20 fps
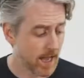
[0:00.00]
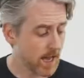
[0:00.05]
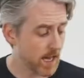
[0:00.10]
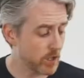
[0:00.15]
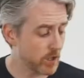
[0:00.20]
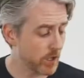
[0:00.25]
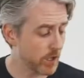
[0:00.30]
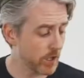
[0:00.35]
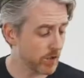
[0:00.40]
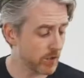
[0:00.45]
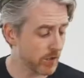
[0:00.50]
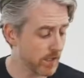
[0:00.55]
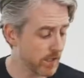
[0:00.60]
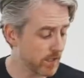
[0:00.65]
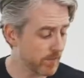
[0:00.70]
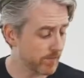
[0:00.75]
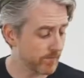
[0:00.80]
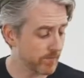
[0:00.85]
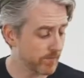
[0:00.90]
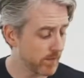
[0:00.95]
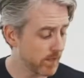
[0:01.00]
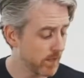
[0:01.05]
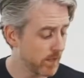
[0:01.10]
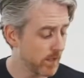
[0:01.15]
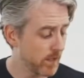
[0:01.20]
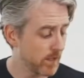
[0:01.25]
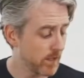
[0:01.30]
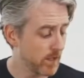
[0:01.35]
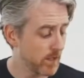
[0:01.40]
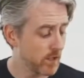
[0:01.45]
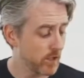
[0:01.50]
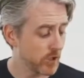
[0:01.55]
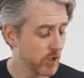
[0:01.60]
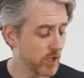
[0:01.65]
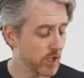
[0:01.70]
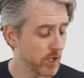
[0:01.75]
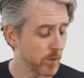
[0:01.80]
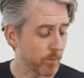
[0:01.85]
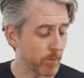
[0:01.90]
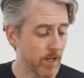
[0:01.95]
And you can also get
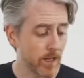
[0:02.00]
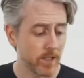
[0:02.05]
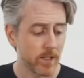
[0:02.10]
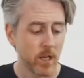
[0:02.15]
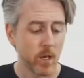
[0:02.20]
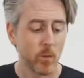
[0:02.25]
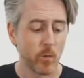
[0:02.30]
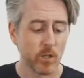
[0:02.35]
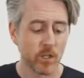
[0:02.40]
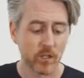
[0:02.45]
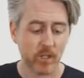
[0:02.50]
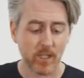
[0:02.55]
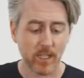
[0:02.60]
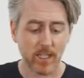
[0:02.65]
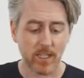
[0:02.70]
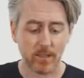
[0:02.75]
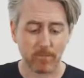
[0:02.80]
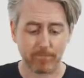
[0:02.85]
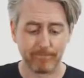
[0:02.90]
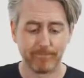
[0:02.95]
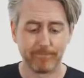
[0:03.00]
cheesy bread, which is like